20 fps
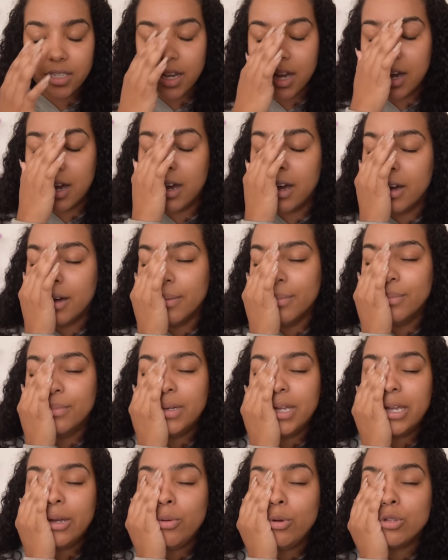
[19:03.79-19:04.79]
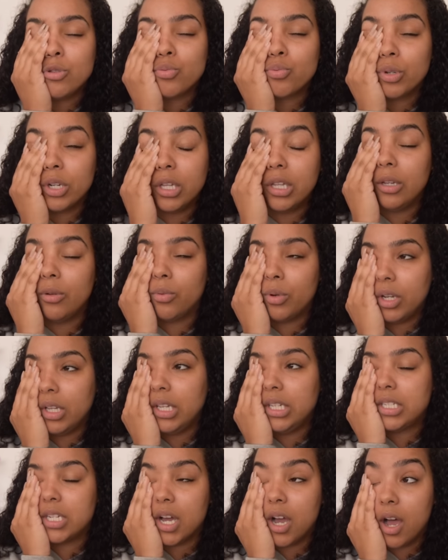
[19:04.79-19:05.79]
Um, it was really,
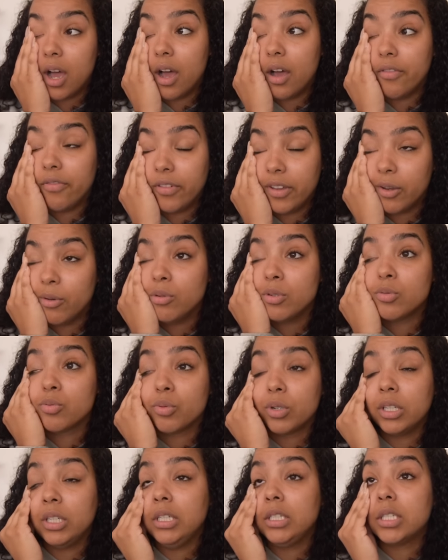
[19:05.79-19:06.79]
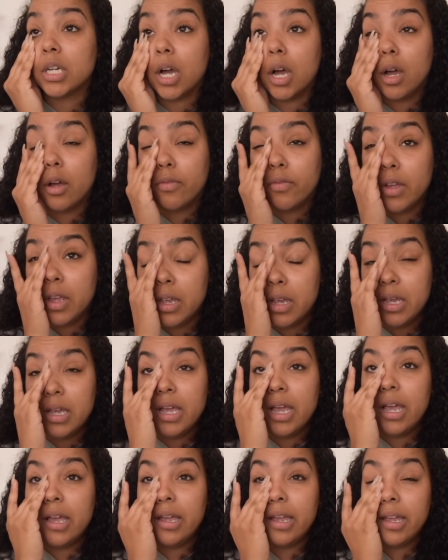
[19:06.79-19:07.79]
really tough. It was really tough.
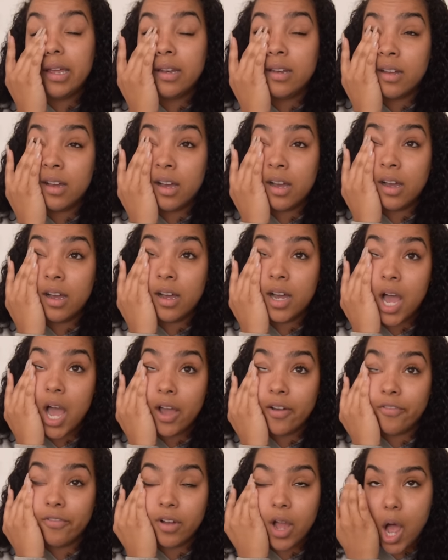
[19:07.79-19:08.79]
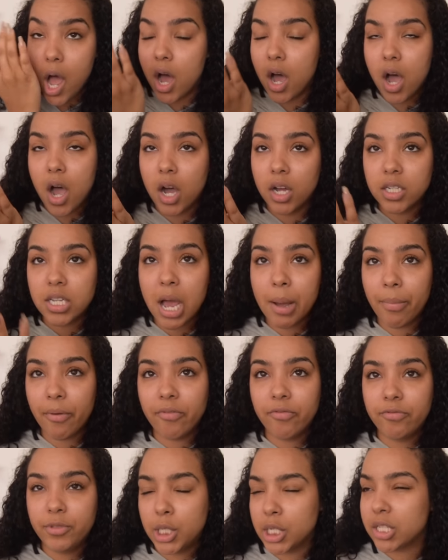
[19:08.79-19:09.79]
And uh, on top
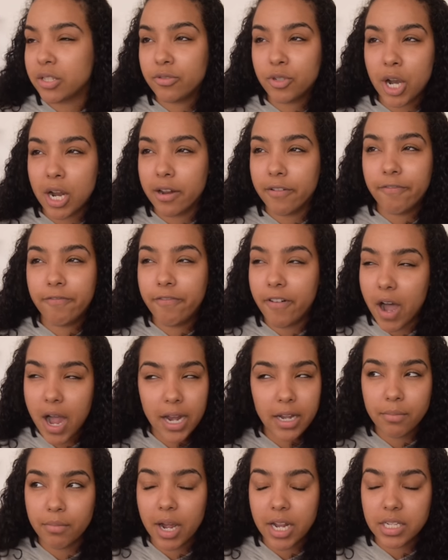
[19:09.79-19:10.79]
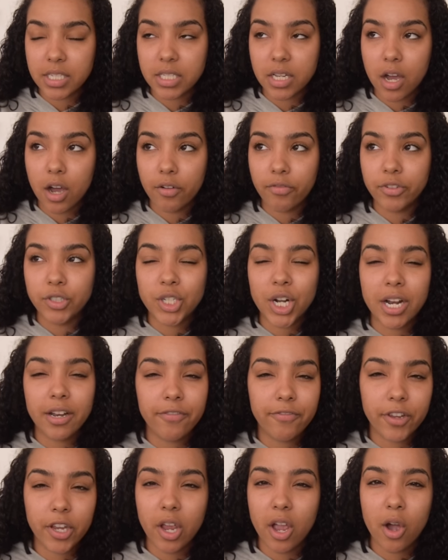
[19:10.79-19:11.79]
of just trying to find myself and trying
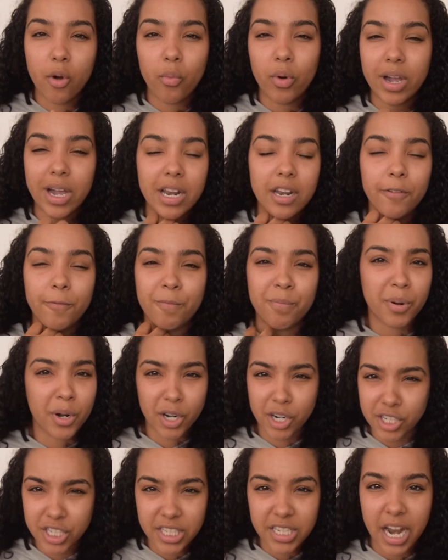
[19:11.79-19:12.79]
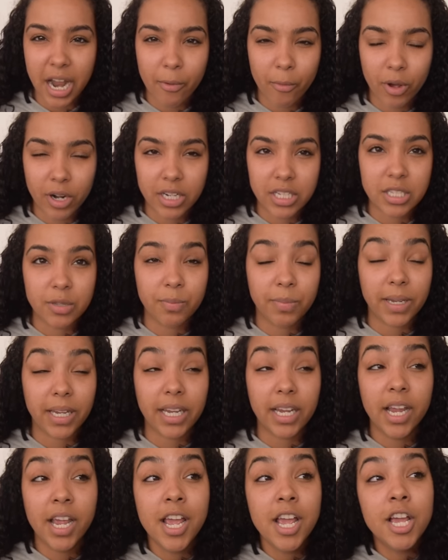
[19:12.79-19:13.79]
to figure out what kind of person I wanted to
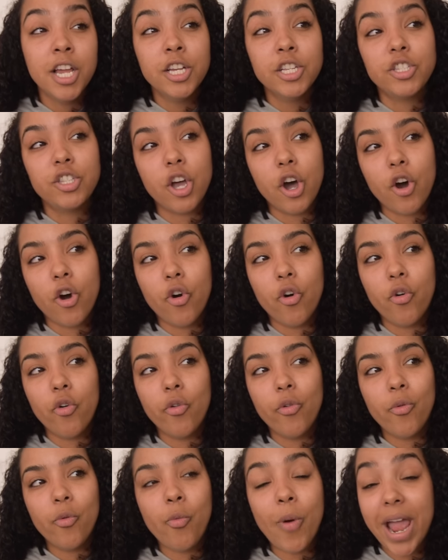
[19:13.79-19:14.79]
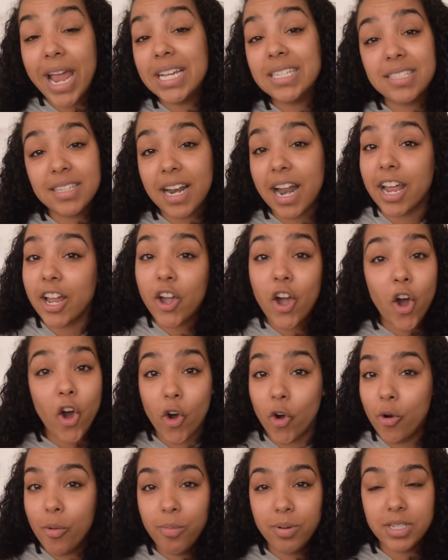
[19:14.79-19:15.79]
be. So ways that I
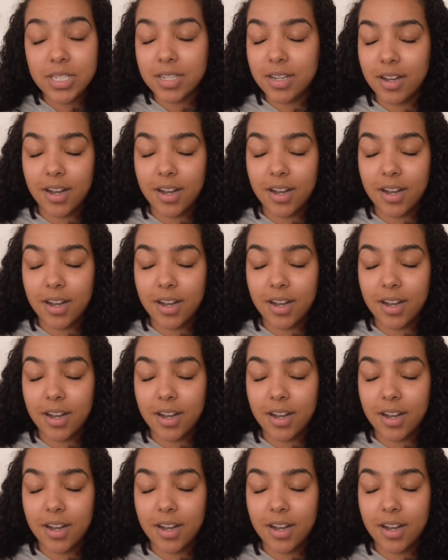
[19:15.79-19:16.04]
coped.